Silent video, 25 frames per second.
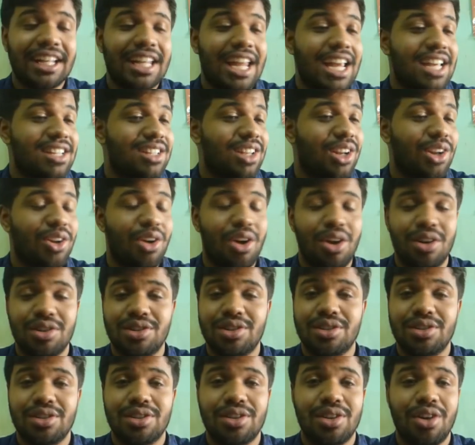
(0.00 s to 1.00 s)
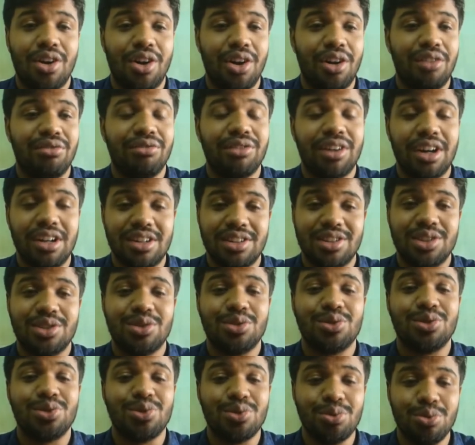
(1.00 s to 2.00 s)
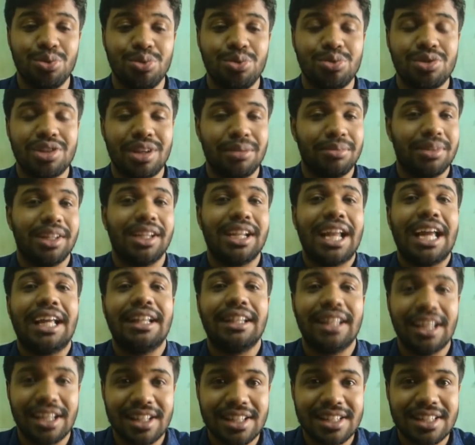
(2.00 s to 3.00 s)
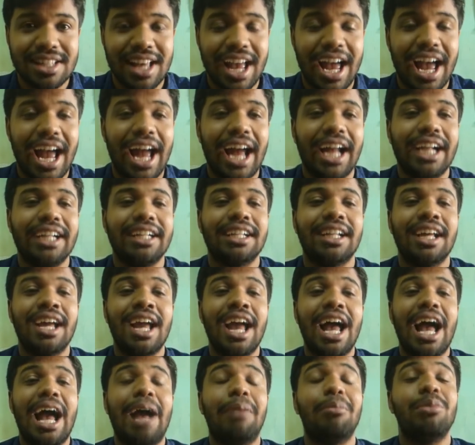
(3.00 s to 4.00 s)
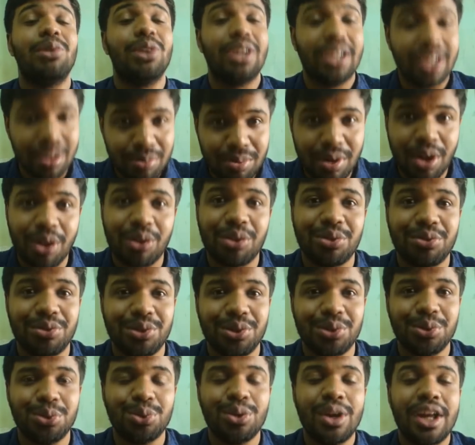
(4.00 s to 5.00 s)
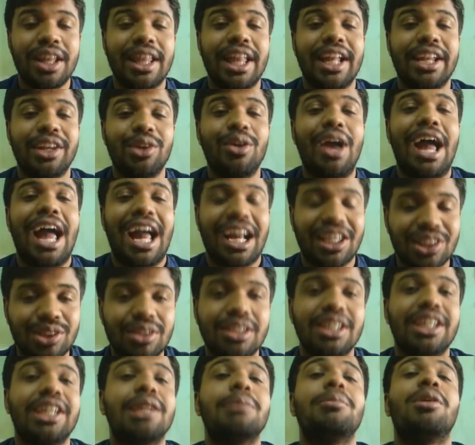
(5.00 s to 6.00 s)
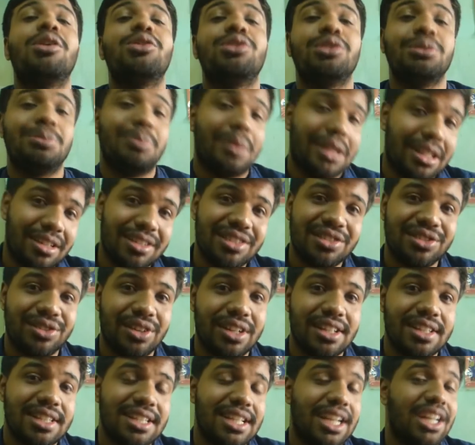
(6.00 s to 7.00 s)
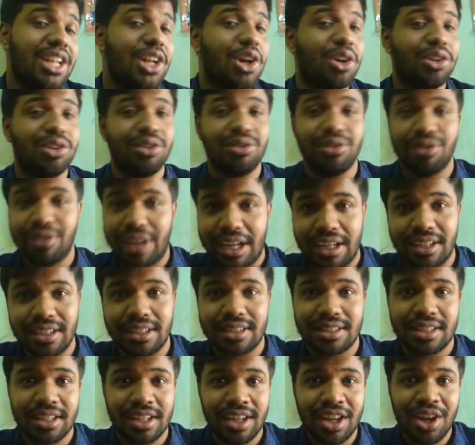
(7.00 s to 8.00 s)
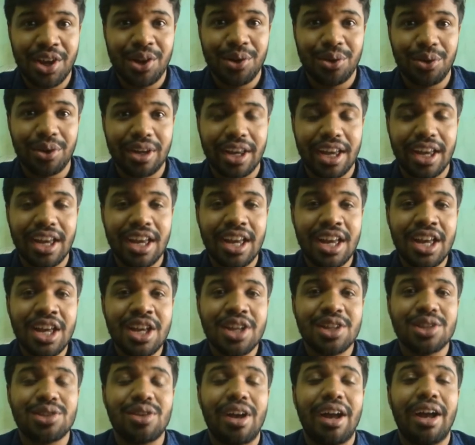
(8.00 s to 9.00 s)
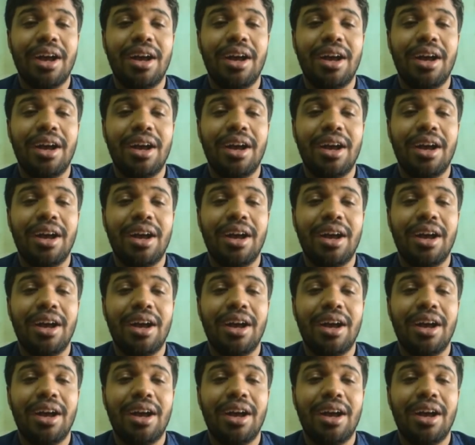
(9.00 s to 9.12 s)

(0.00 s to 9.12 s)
takes a lot of guts to do something like this, and I'm really proud of you that you actually came out to your parents first and not your friends. Okay, so